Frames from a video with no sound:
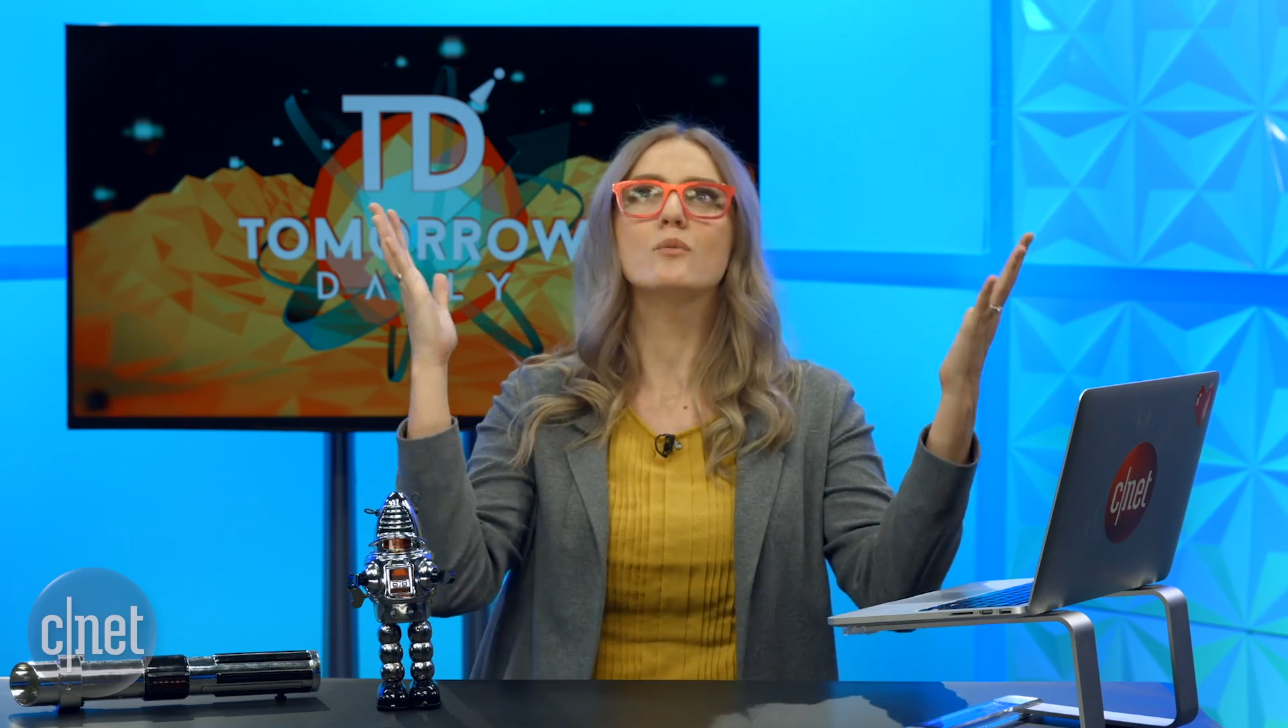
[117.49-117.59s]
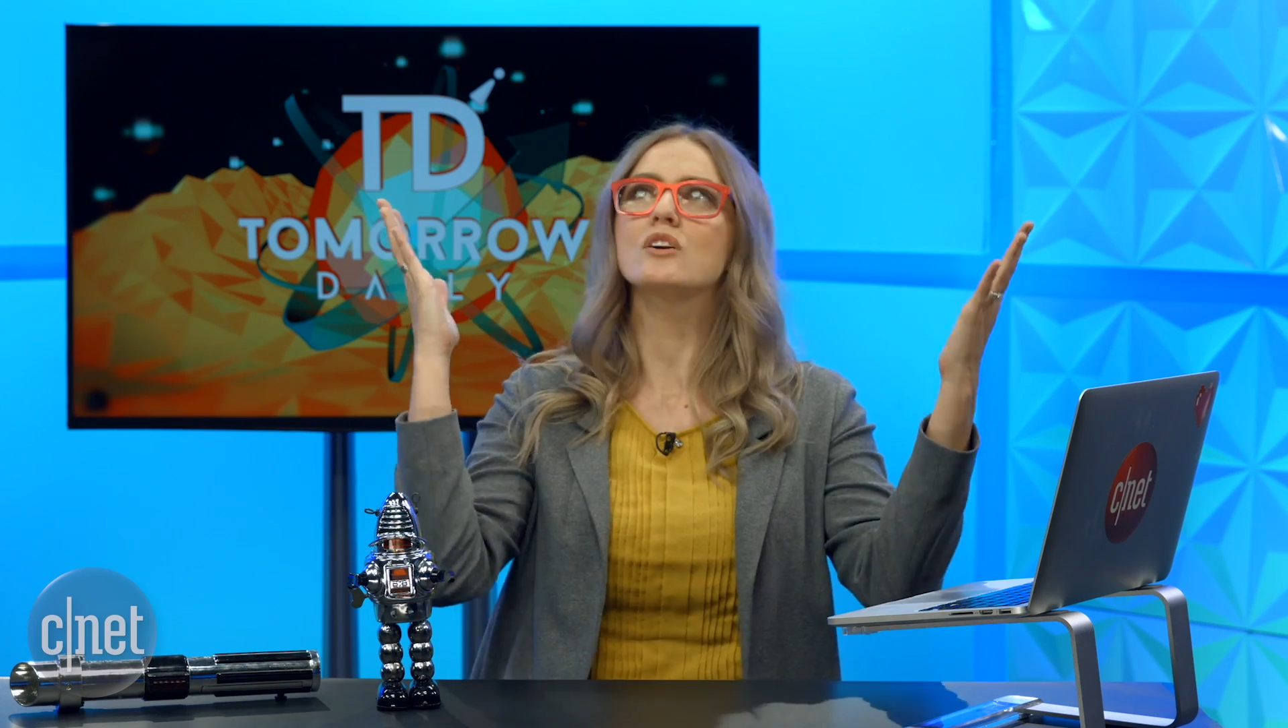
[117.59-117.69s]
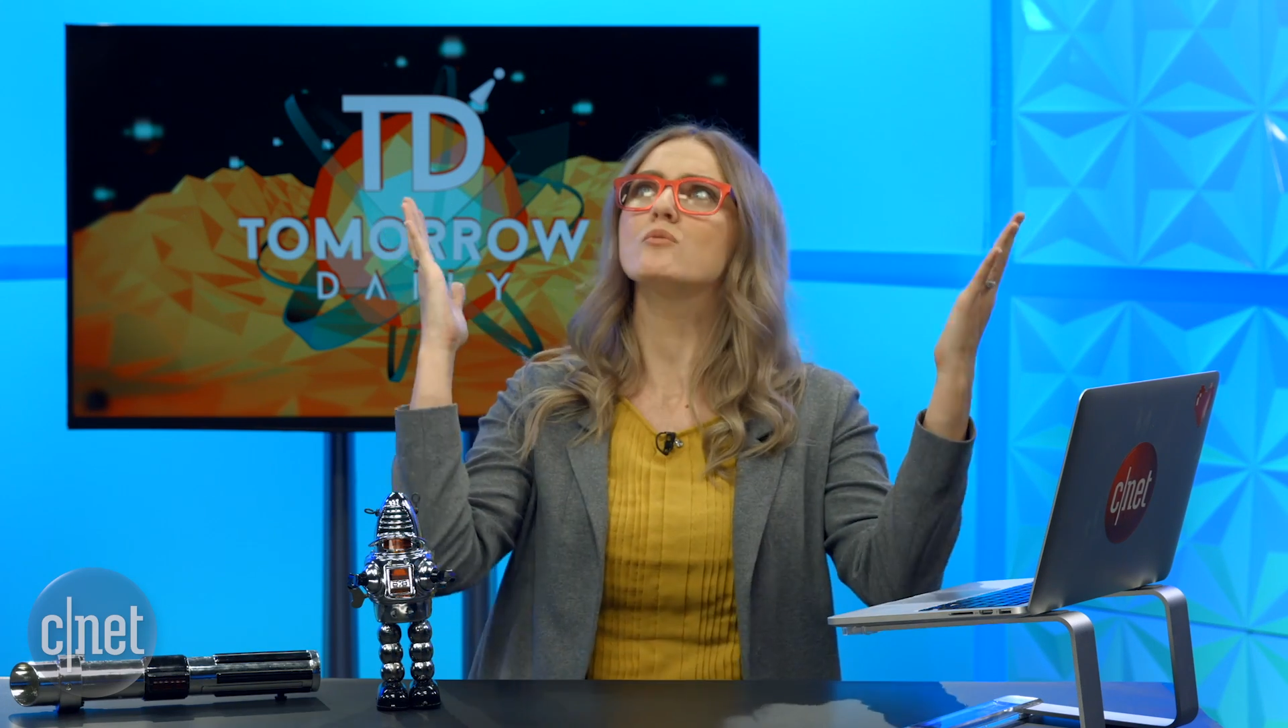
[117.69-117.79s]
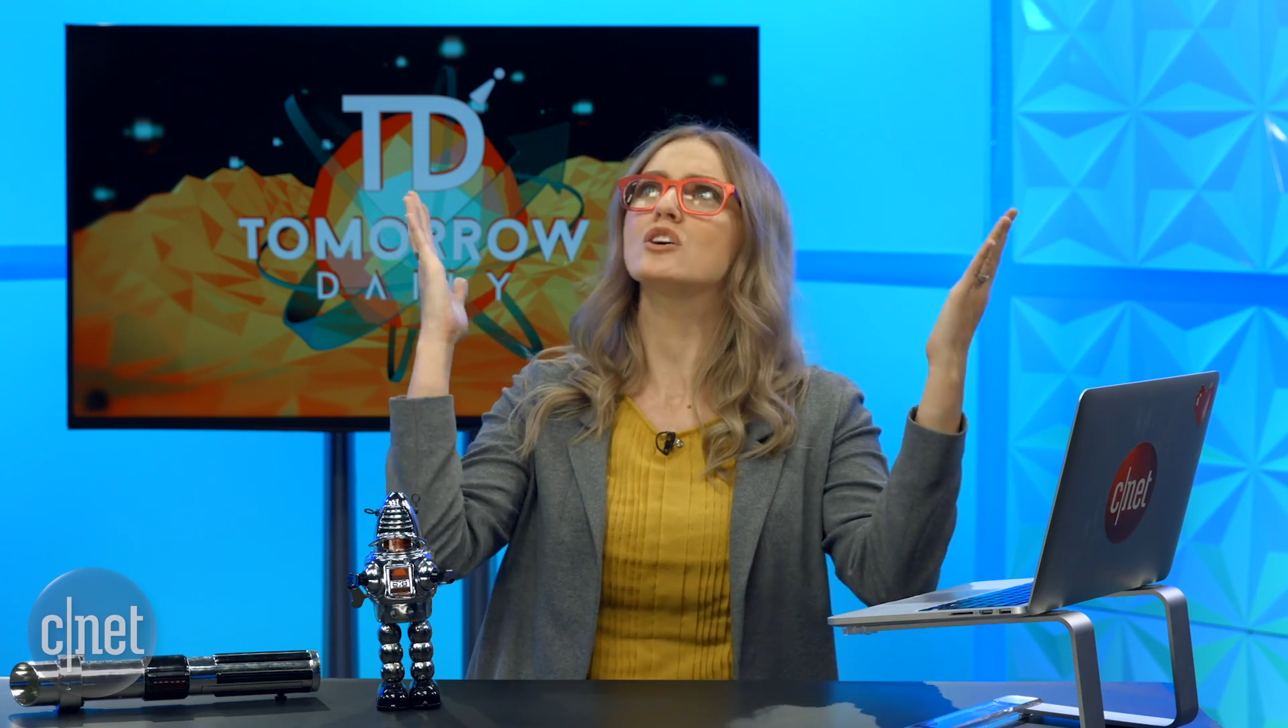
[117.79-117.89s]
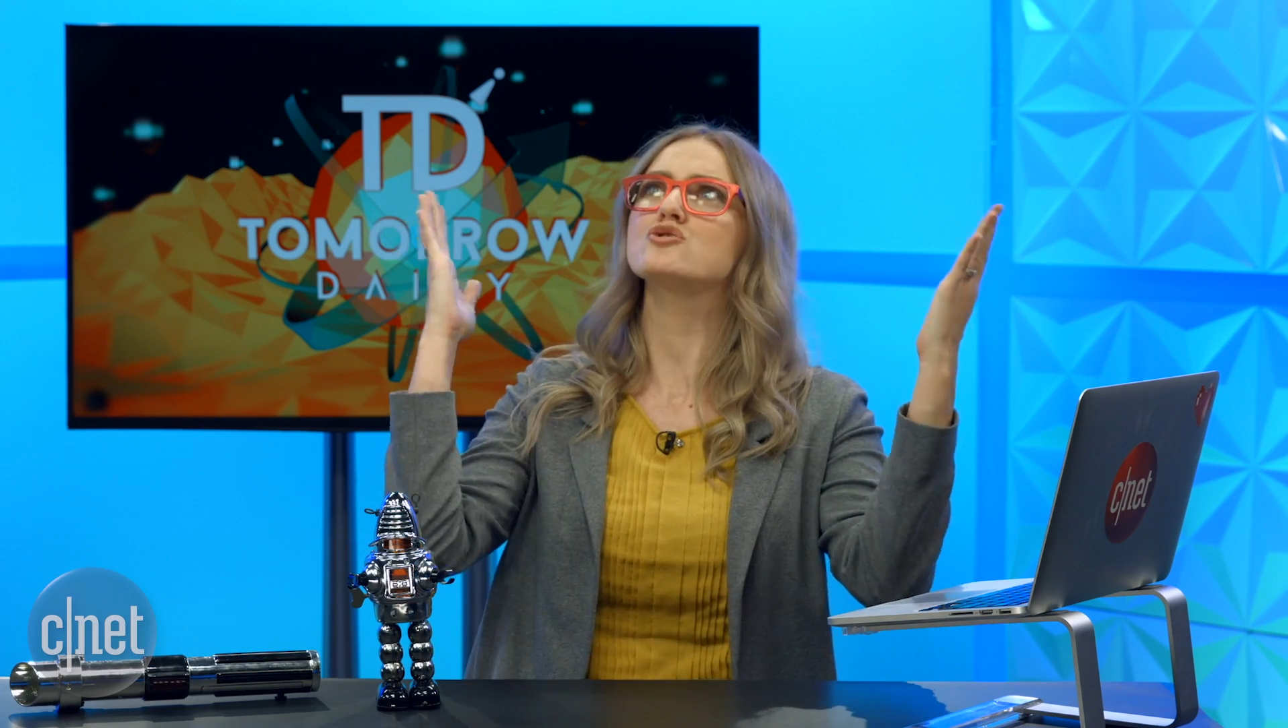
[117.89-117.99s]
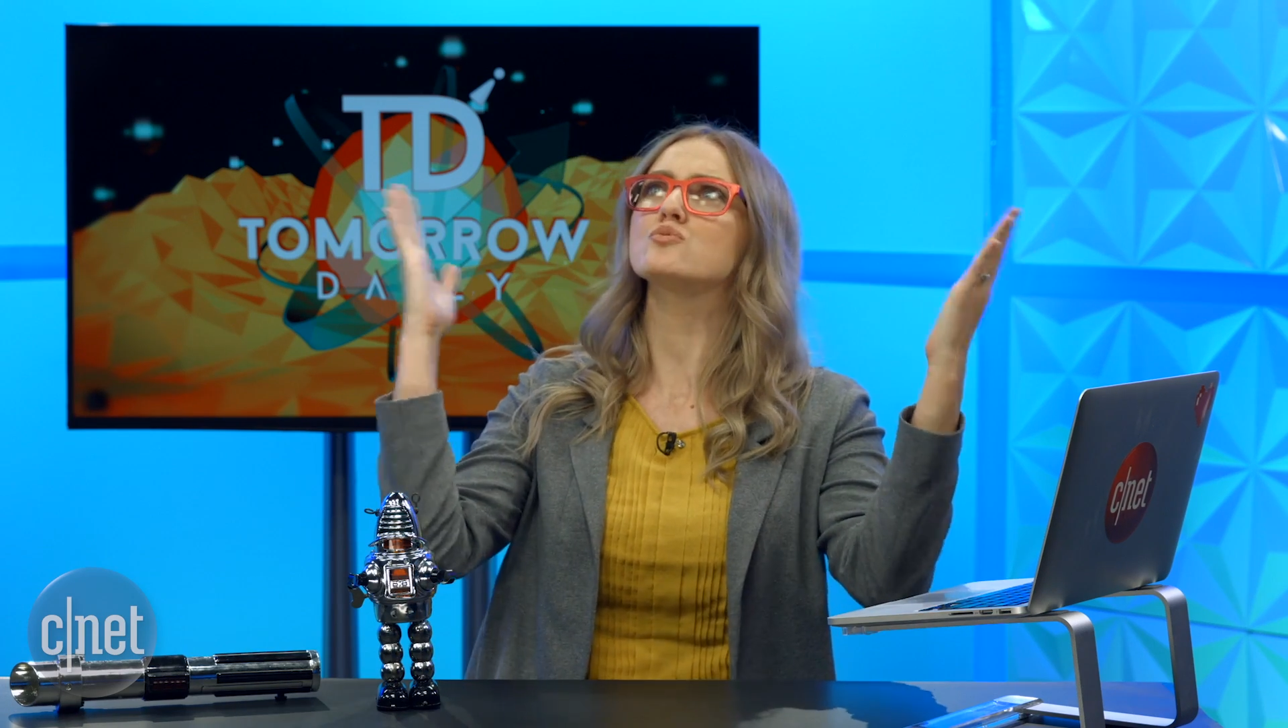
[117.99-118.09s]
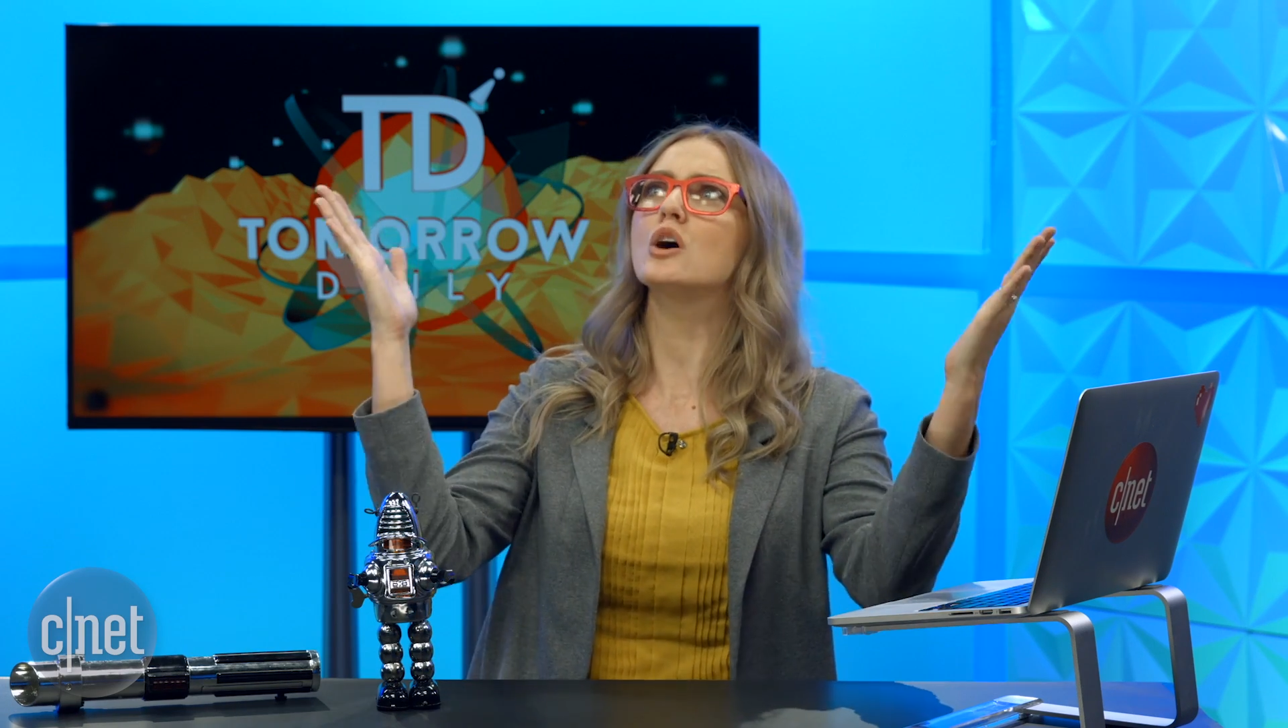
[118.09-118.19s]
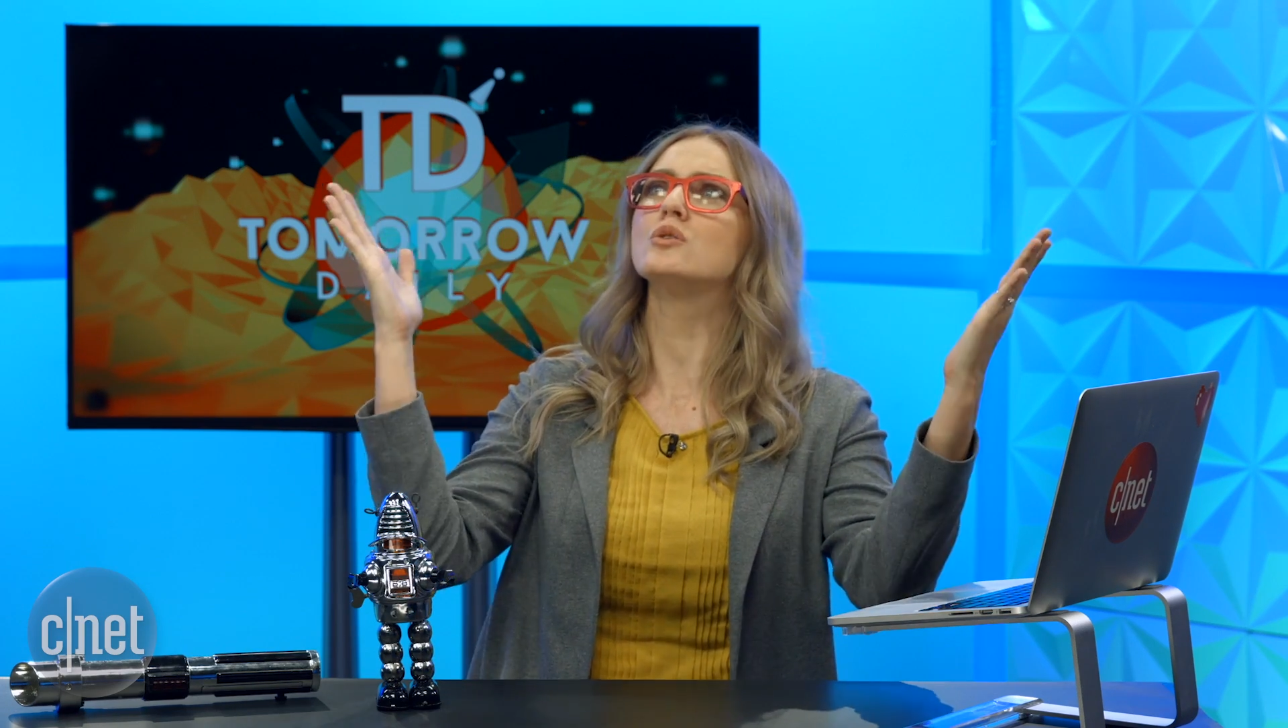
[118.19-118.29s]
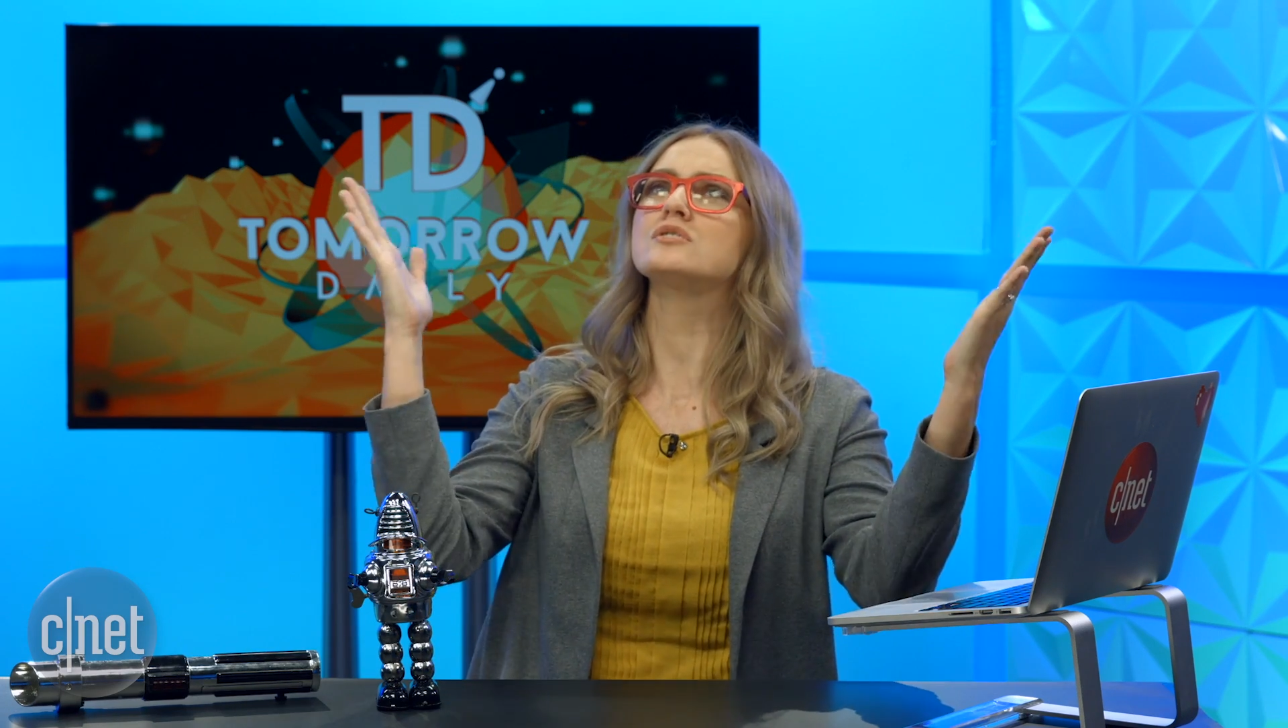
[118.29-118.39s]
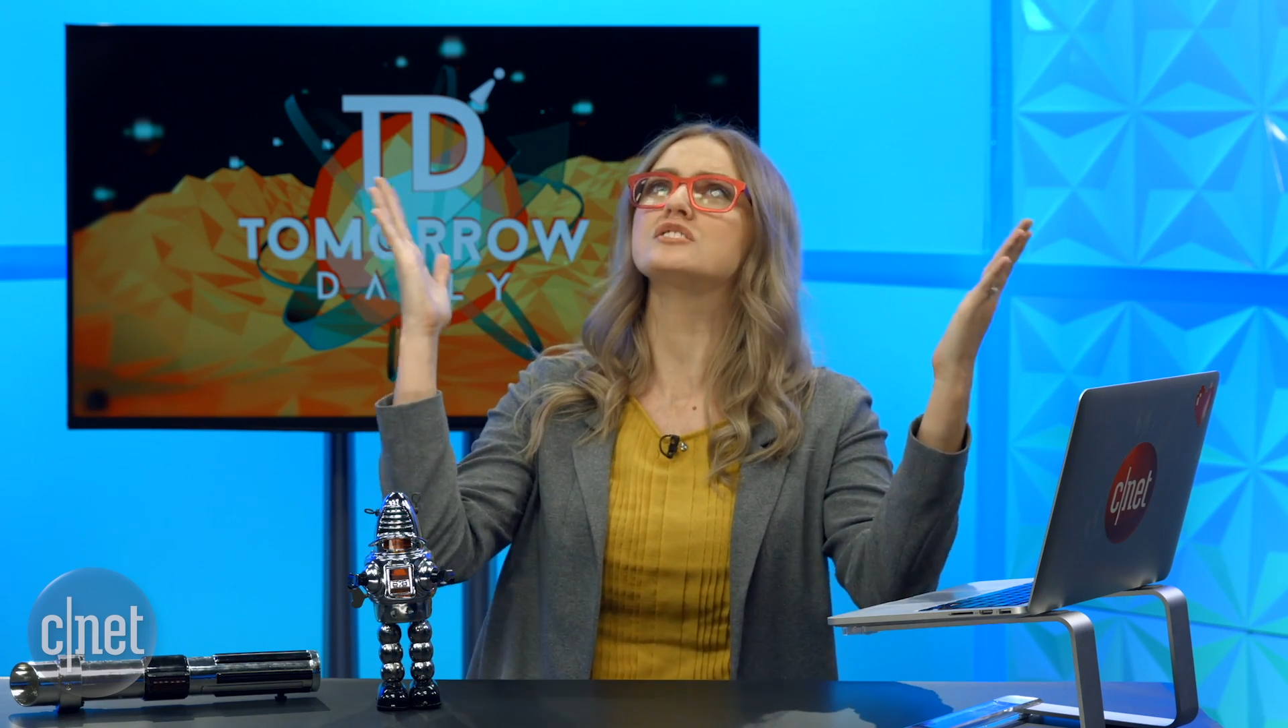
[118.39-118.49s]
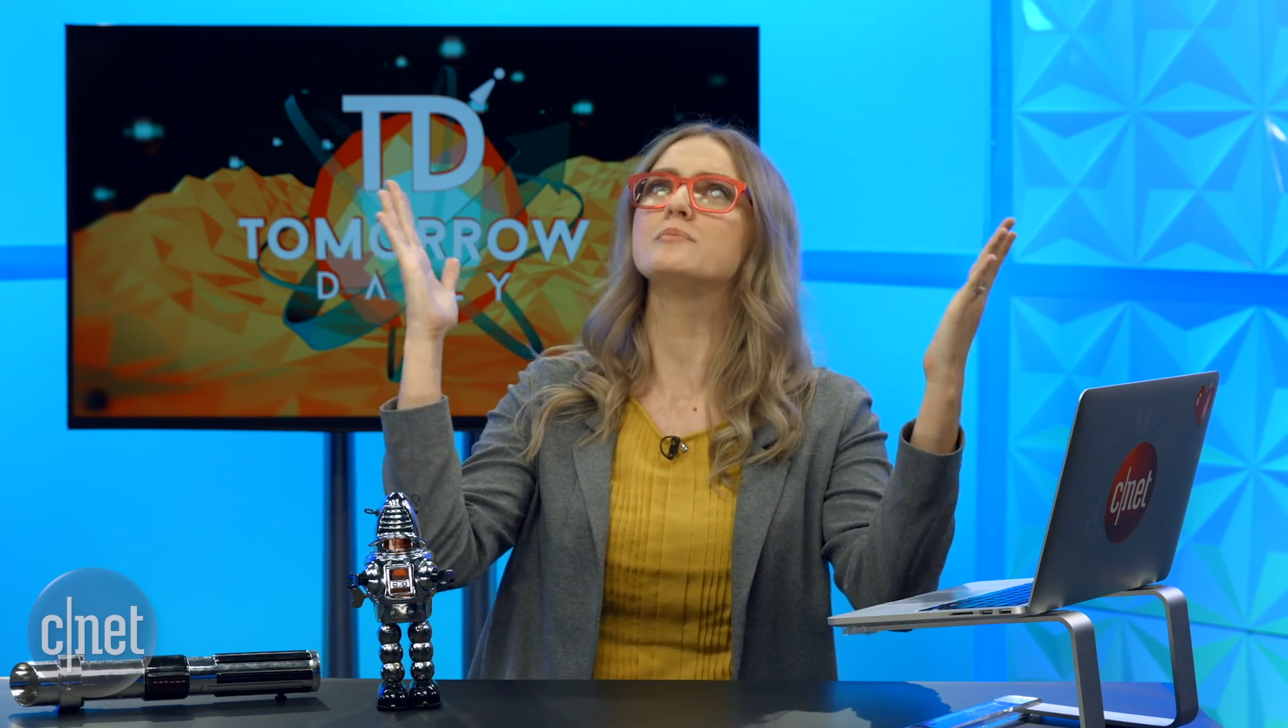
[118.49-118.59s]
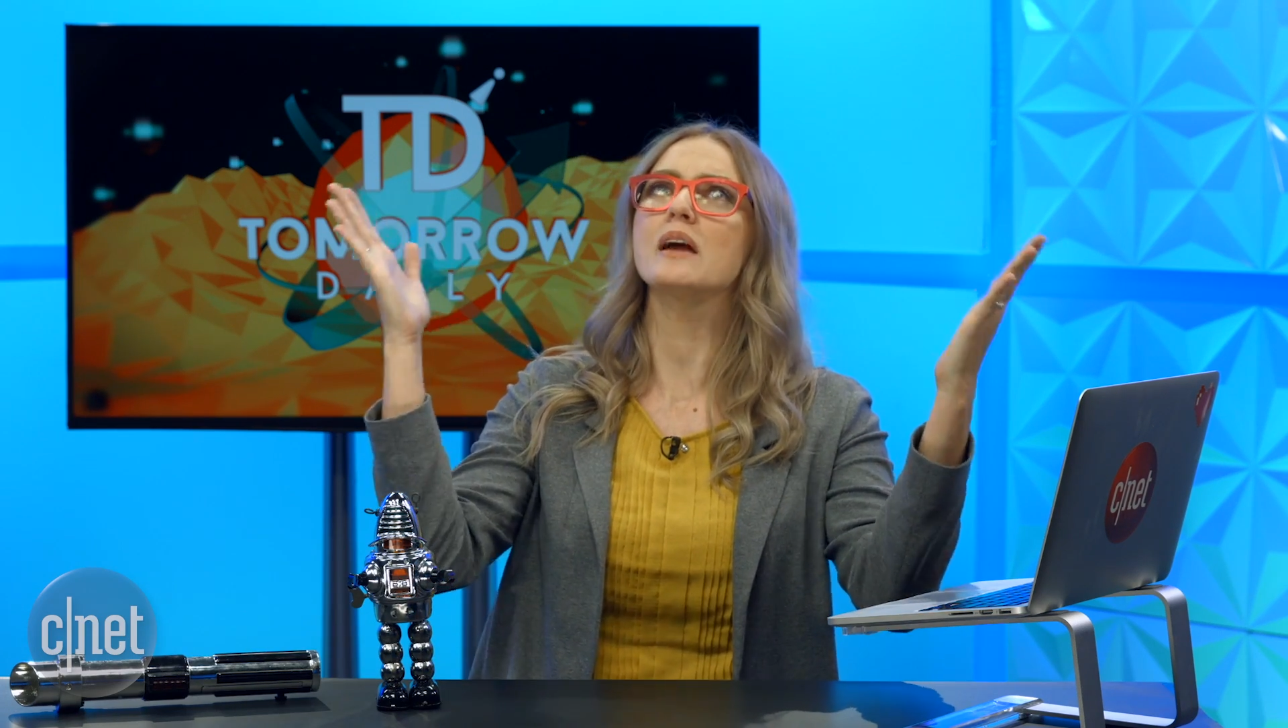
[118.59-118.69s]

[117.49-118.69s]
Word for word: what you want drones to